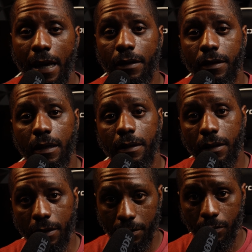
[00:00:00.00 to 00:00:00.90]
held it
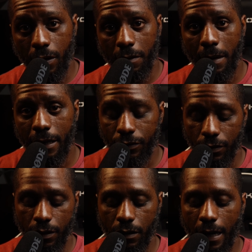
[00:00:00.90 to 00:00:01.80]
under one of my
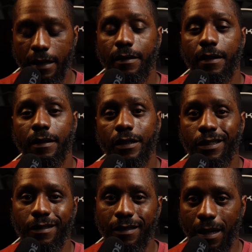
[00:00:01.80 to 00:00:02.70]
studio lights here, and
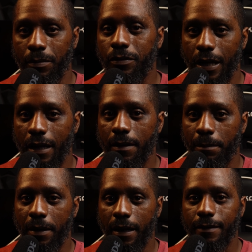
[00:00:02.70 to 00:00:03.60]
just double checked the
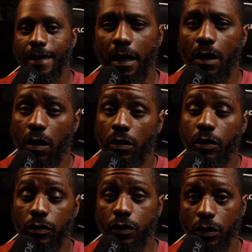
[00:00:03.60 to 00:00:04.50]
pins. They all
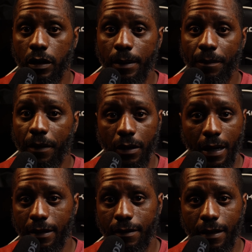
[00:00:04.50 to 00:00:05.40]
looked good. You know,
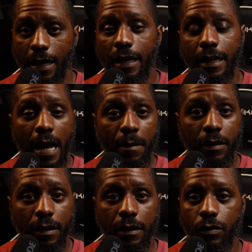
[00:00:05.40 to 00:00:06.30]
I didn't see any
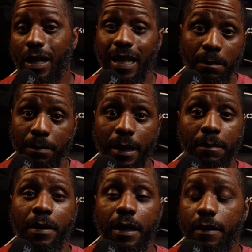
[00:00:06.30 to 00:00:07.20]
anomalies or any
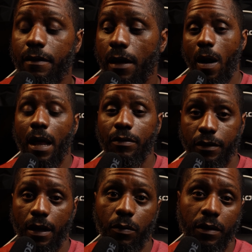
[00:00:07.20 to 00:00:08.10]
bent pins while I was
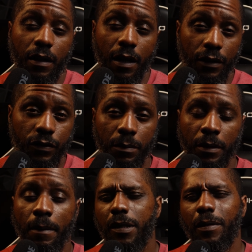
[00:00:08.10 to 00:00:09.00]
there with the
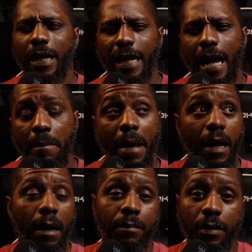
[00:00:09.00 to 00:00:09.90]
customer. But then when I got
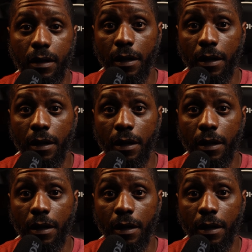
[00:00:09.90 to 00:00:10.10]
back, I put it